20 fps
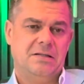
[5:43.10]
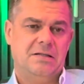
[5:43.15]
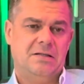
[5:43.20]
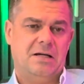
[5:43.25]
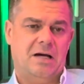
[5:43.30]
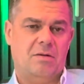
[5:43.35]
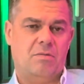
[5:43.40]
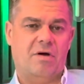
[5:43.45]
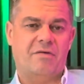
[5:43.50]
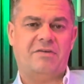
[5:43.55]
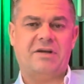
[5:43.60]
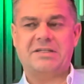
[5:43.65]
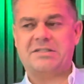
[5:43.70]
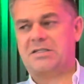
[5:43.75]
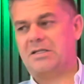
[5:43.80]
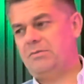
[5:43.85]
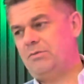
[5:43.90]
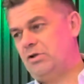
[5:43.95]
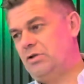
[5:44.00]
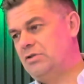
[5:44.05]
And whether that's
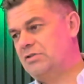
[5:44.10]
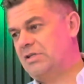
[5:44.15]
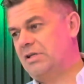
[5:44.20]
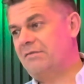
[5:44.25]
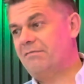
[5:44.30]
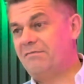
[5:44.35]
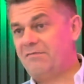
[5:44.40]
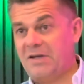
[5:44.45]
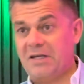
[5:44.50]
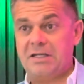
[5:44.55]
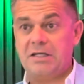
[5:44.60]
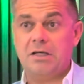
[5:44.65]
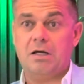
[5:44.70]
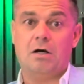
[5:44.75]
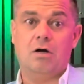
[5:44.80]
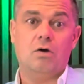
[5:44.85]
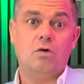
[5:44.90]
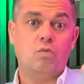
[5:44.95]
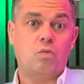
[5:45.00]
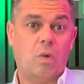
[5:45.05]
going to be using
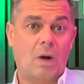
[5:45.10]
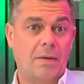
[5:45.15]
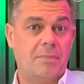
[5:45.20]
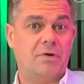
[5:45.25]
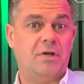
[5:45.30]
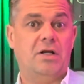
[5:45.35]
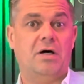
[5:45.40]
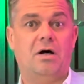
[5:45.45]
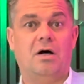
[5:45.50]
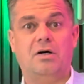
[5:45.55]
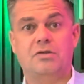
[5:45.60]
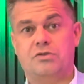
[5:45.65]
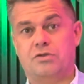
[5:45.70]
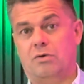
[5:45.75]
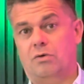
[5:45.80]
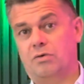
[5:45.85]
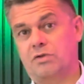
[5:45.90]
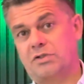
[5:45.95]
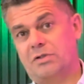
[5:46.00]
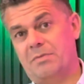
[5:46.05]
video, webinars,
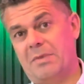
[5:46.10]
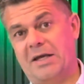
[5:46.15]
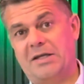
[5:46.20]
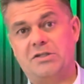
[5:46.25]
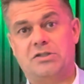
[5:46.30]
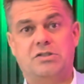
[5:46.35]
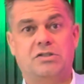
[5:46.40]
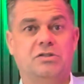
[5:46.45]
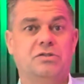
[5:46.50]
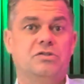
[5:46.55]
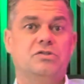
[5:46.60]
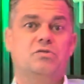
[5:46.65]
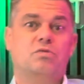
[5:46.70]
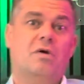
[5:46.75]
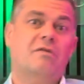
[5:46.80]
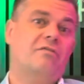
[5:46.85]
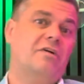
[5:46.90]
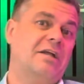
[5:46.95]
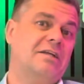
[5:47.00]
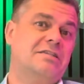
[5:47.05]
automations,
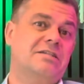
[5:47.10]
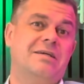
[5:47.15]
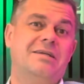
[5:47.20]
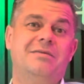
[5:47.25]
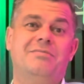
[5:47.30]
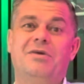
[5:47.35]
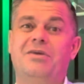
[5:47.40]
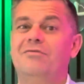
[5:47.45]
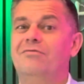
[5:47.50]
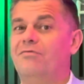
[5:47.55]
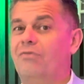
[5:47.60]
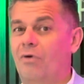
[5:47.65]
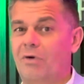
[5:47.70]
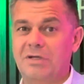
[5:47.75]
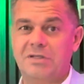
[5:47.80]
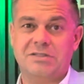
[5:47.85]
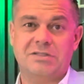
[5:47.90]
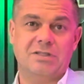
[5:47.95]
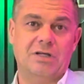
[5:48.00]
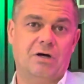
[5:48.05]
whether that's going to be
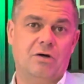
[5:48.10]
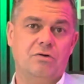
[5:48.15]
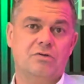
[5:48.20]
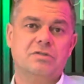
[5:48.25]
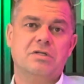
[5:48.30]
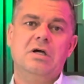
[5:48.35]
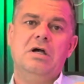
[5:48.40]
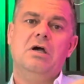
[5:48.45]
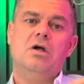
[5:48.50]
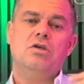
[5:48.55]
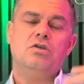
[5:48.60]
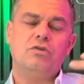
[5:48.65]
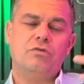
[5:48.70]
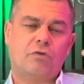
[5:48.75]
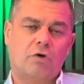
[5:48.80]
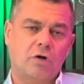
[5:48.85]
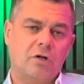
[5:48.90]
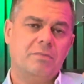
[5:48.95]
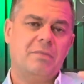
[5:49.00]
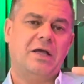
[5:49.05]
voice notes, you've
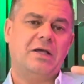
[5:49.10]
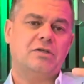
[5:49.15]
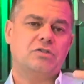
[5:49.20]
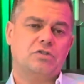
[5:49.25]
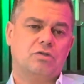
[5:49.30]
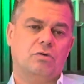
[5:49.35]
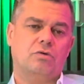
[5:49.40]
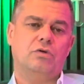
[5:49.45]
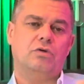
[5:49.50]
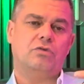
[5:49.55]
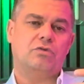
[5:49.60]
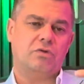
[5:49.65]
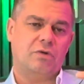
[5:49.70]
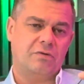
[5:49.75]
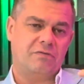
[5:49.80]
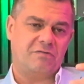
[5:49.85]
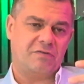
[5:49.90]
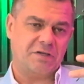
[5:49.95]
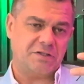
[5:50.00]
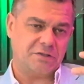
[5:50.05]
got to make sure you're
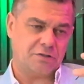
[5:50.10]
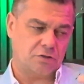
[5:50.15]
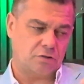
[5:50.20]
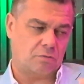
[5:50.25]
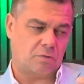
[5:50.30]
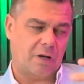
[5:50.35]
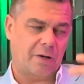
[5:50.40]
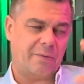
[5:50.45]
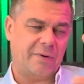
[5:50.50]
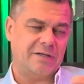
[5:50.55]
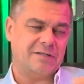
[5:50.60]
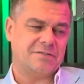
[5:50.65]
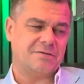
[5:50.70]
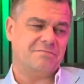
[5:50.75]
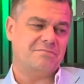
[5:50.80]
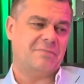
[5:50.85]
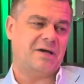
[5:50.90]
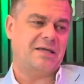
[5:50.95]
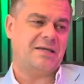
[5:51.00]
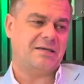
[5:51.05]
doing things in the right way to
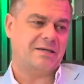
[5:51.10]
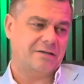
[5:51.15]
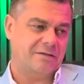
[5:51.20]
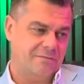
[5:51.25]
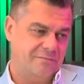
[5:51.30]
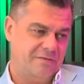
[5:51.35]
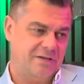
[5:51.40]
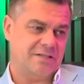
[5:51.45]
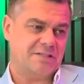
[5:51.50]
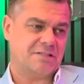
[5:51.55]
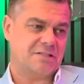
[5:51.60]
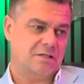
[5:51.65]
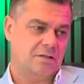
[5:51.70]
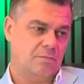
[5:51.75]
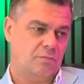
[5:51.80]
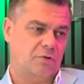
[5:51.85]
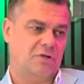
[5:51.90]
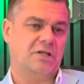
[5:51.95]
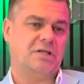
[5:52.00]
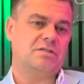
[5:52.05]
make this
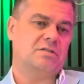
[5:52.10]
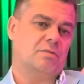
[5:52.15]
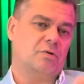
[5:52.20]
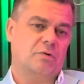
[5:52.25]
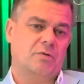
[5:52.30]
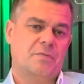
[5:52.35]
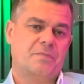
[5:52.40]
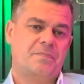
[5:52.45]
predictable.